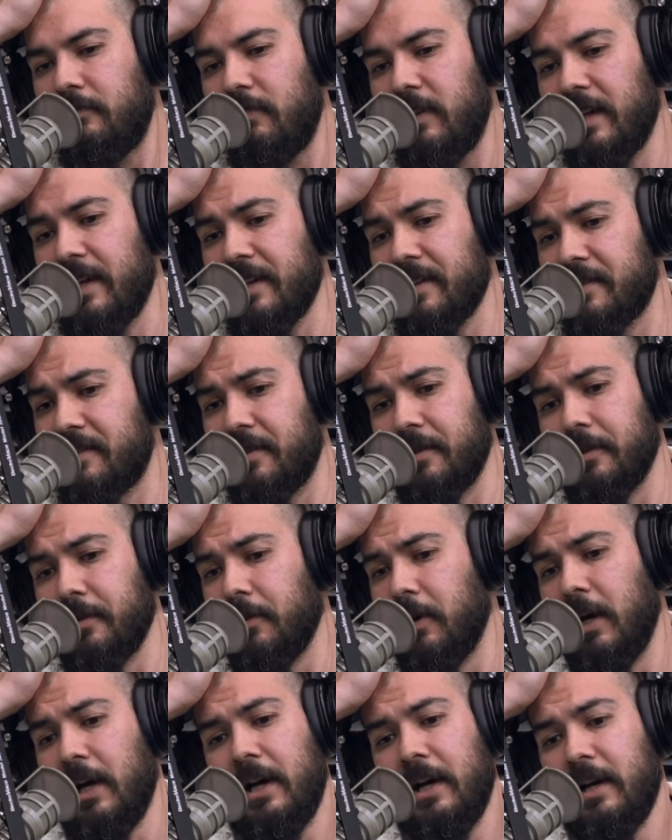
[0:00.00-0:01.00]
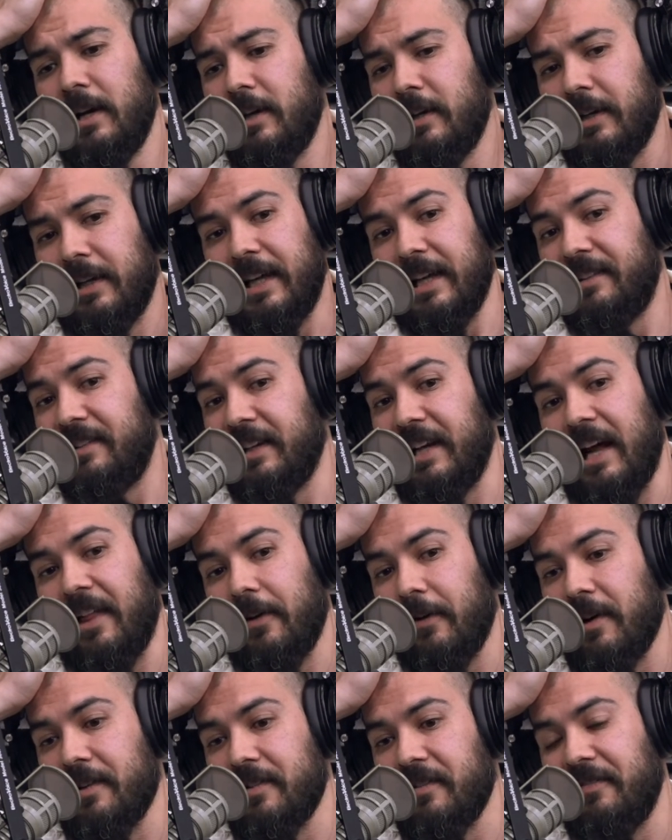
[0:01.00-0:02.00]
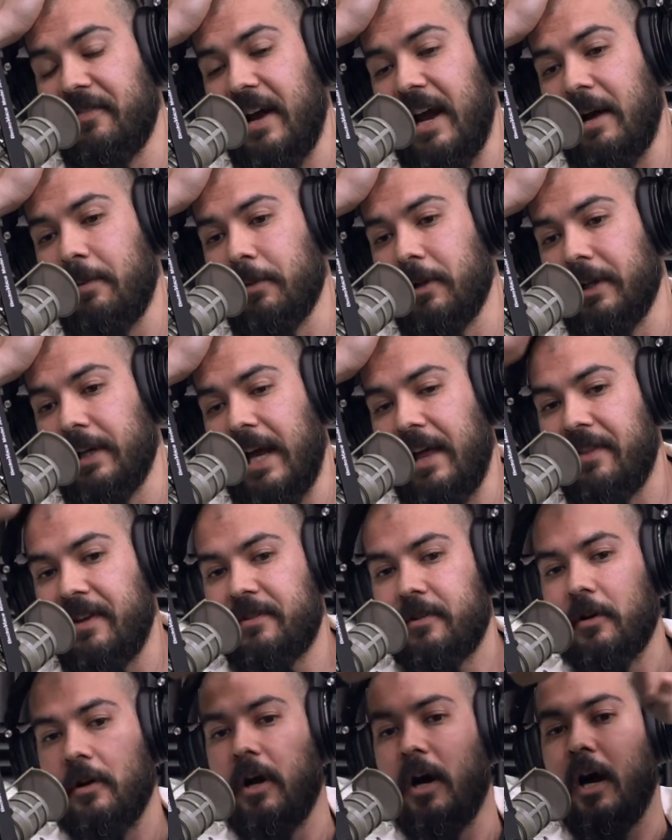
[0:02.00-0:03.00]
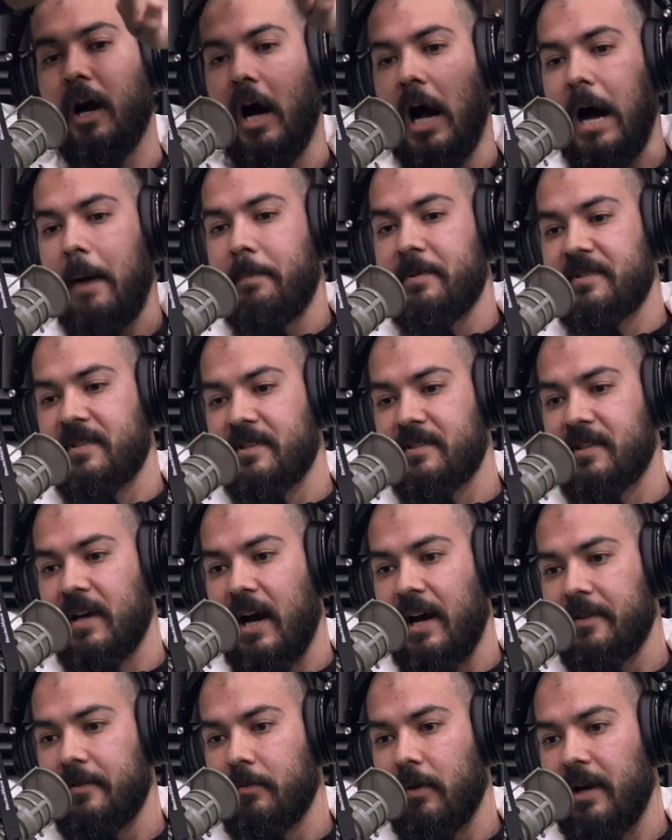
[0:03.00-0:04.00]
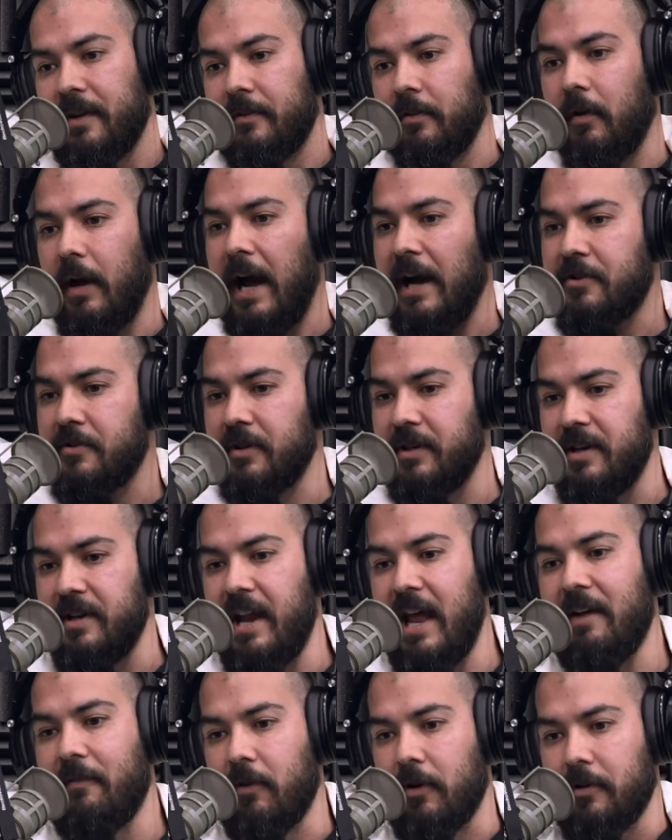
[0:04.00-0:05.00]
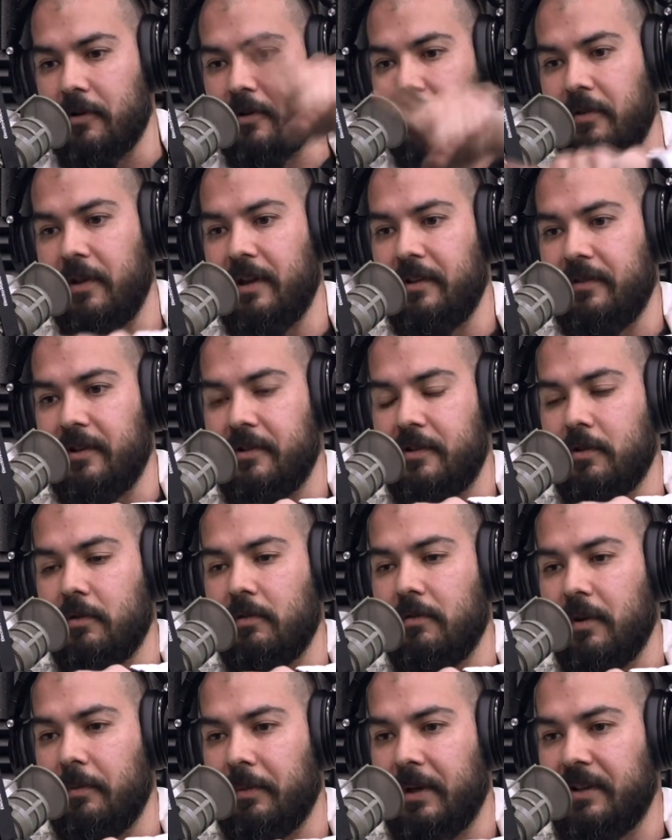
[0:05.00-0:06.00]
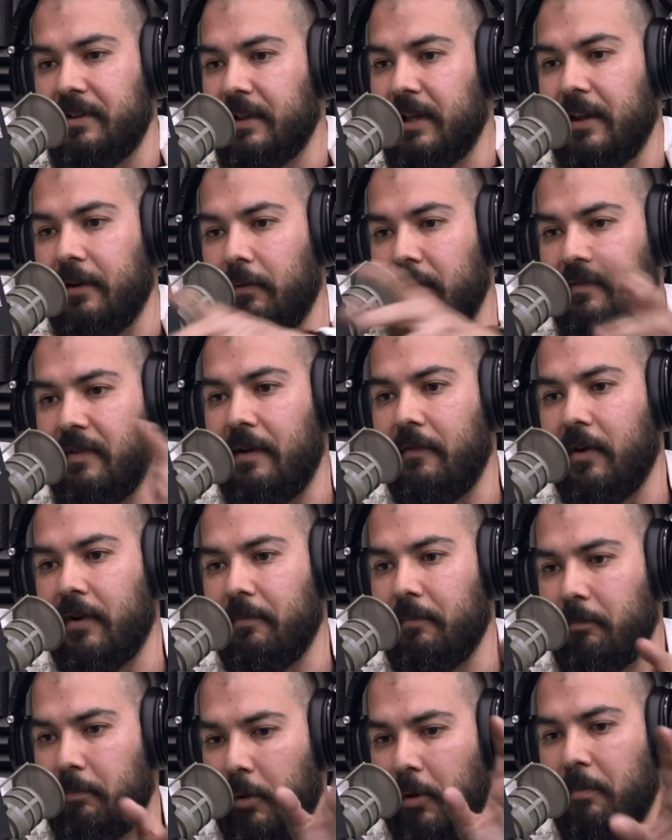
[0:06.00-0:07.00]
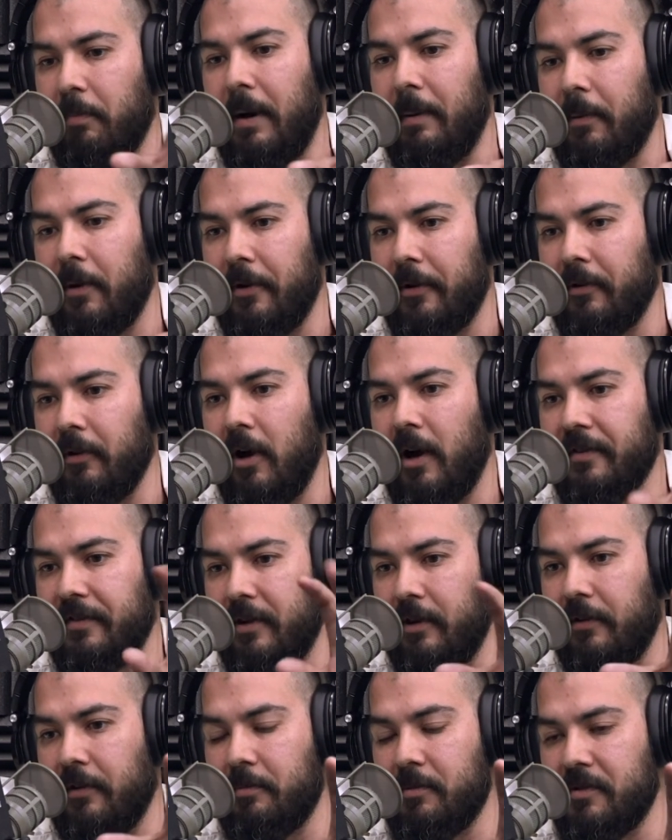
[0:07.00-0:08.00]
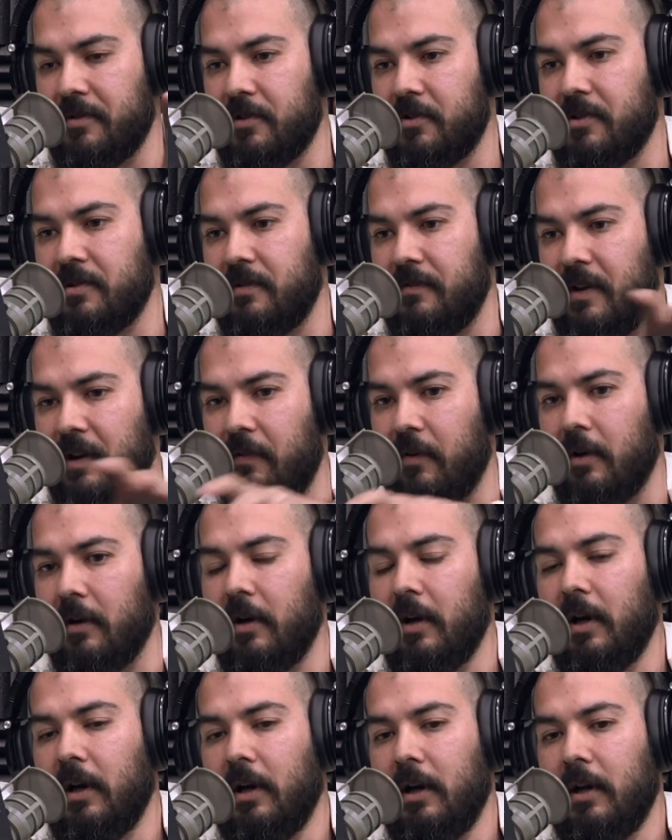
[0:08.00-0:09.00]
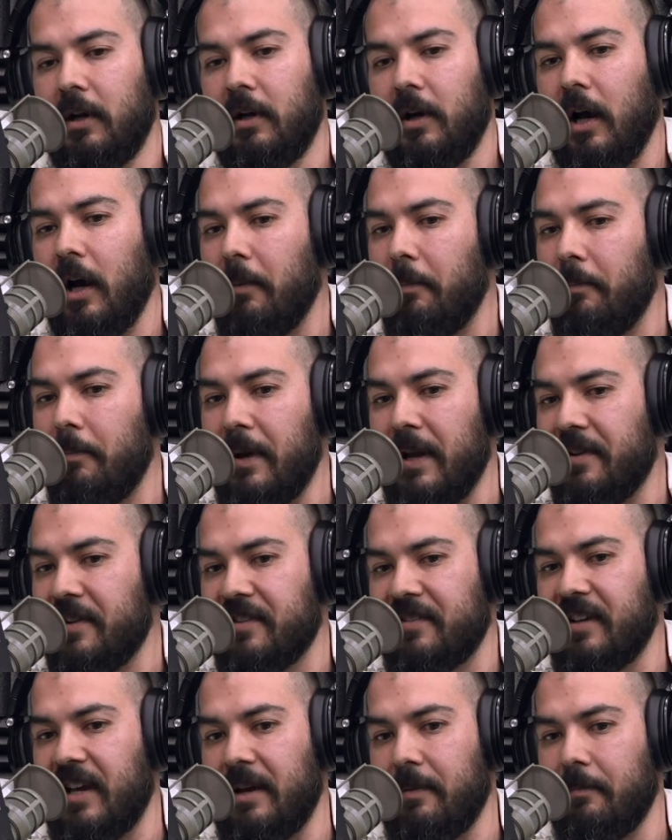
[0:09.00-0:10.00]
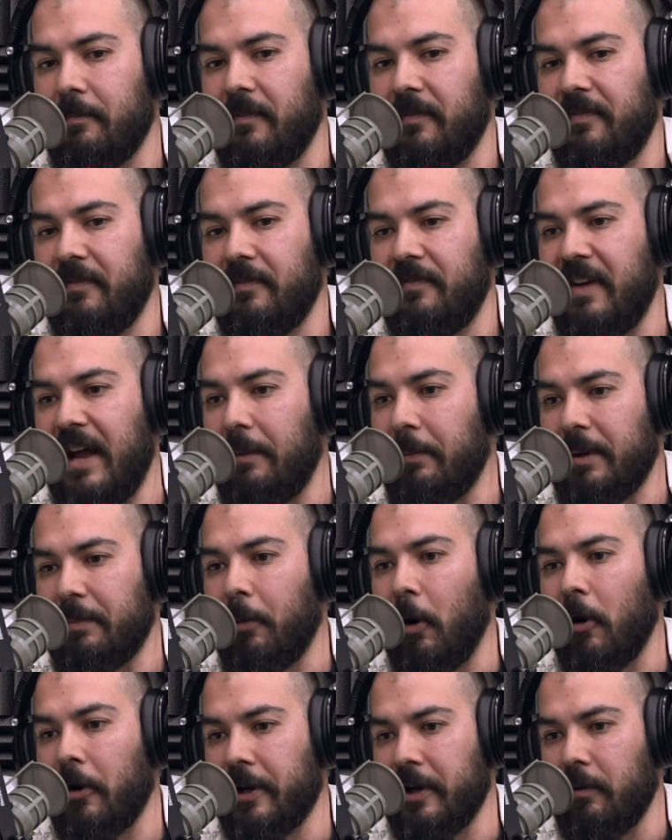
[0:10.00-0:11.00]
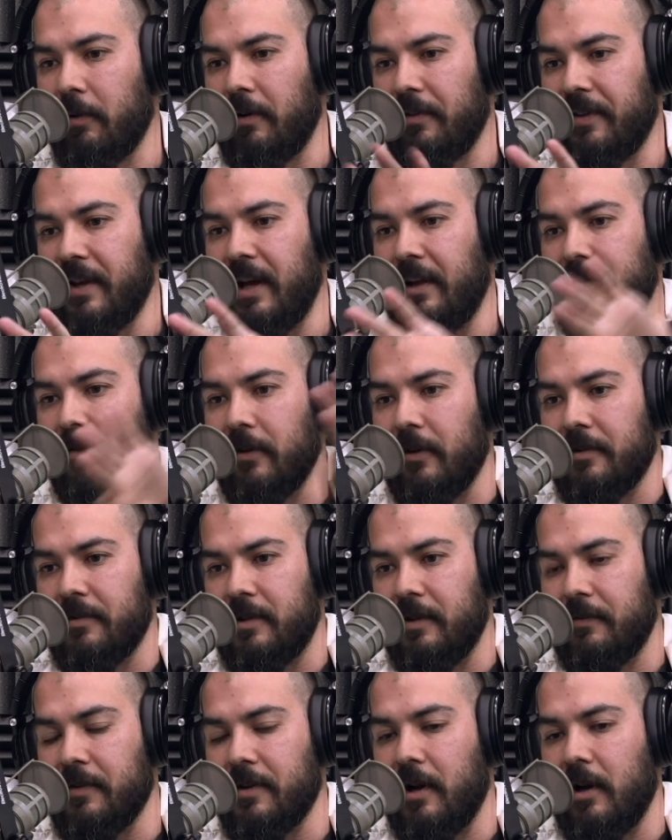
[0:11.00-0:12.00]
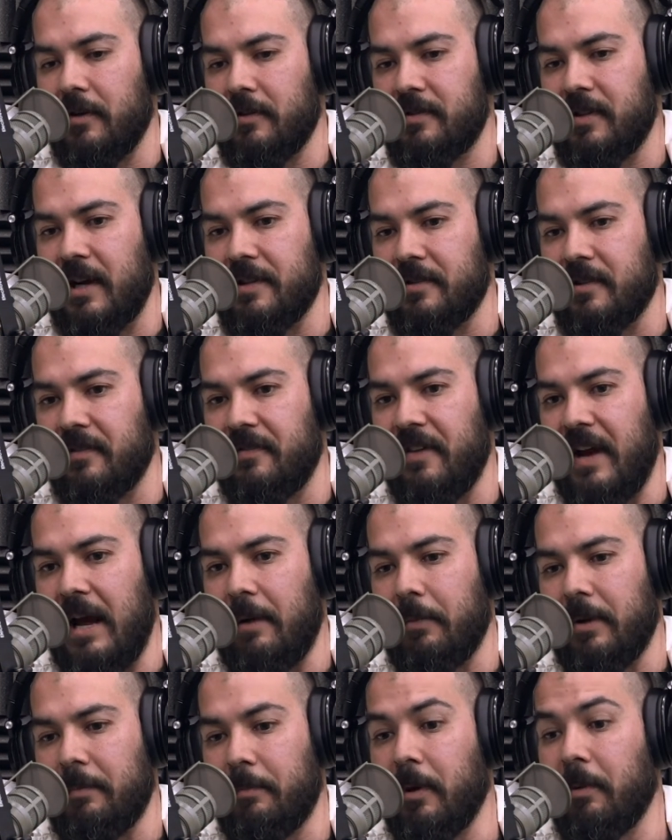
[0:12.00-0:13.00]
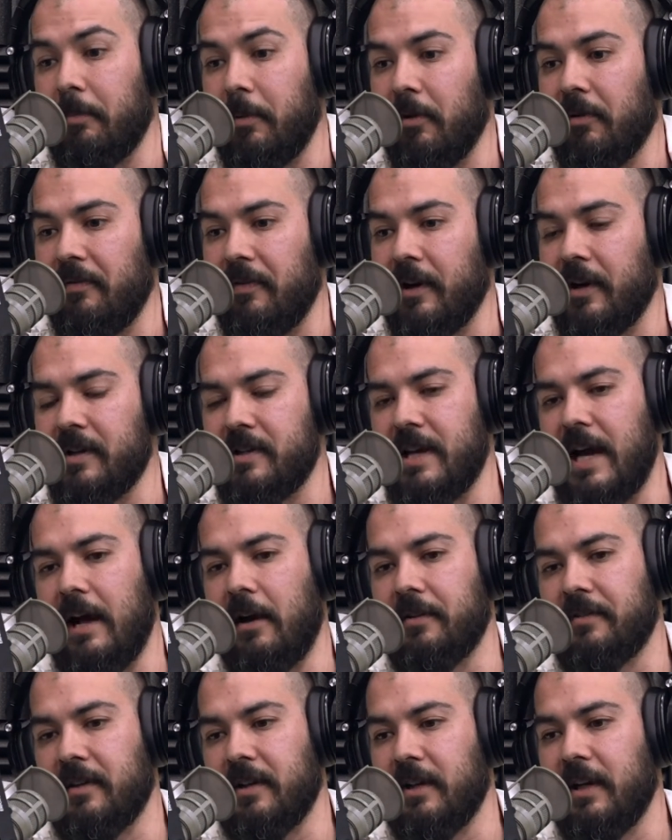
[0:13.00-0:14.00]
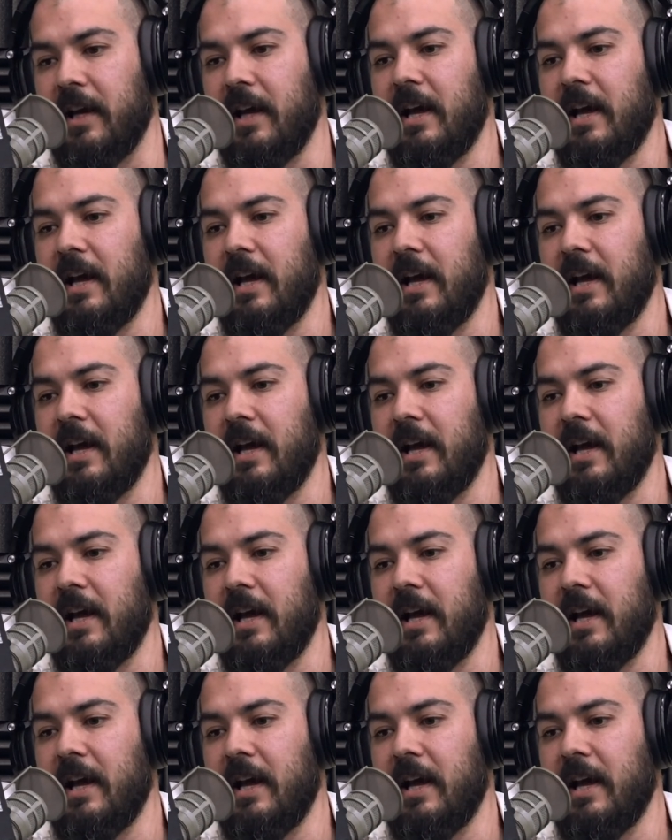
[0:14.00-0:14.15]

is to get together as a family. And these are uh, opposite sides, right? So actually never do the, the two of them get together. We've never, both my brother-in-laws that are the musicians have never uh, been at the same family party or whatever like that. They're on different sides of the family, but both very talented.